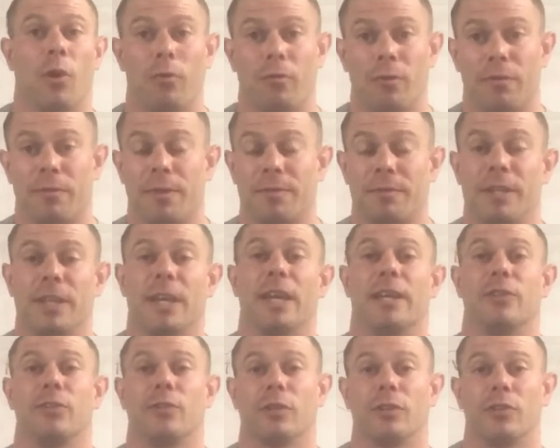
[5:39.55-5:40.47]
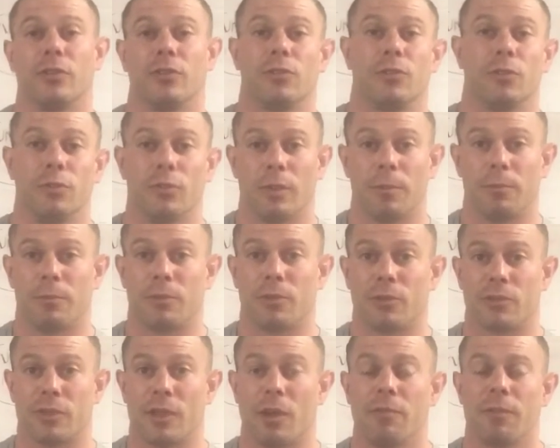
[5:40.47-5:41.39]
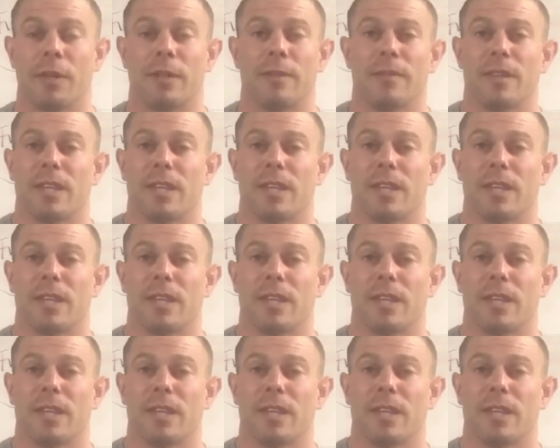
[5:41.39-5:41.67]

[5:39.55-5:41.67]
over 50 and you can do them yourself.